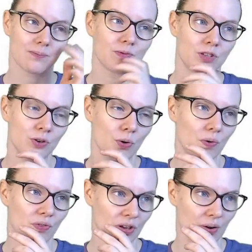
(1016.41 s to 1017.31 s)
to
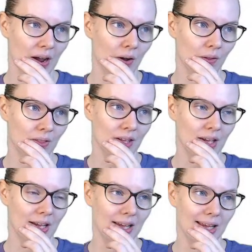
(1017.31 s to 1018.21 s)
figure out
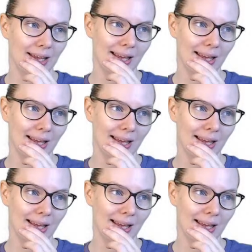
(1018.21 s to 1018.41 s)
the